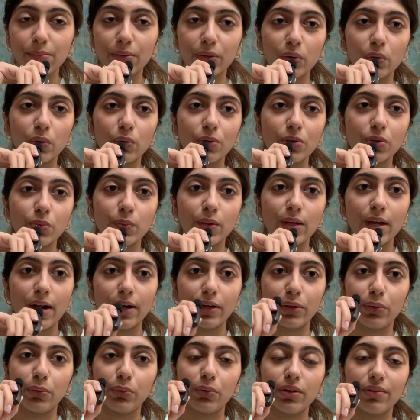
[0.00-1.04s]
because we
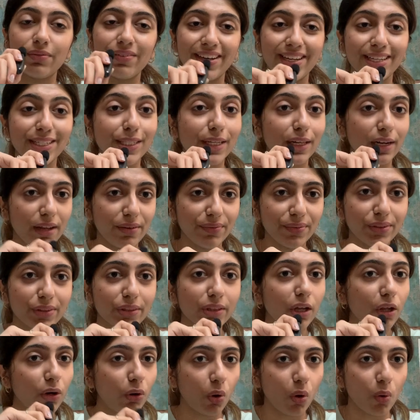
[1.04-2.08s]
had to revise 11th
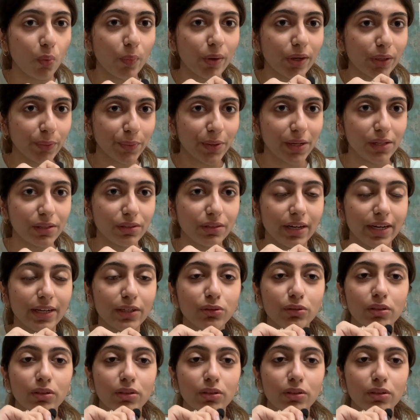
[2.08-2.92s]
along with 12th, right?